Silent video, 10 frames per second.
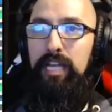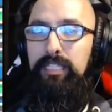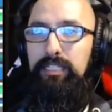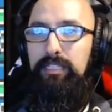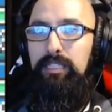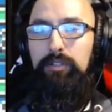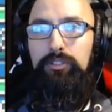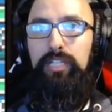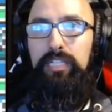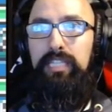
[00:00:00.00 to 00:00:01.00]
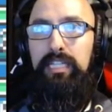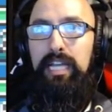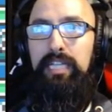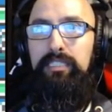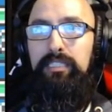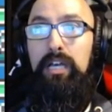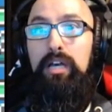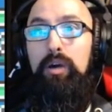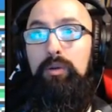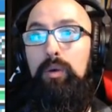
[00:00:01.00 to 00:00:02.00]
try it. Oh shit, I said yes?
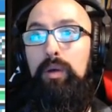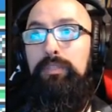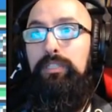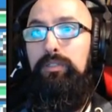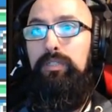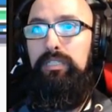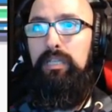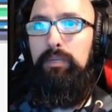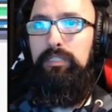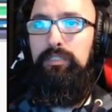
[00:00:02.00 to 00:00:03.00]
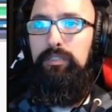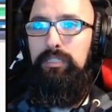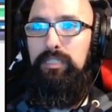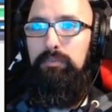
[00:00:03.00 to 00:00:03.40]
Oh no, I want to do this. I want to do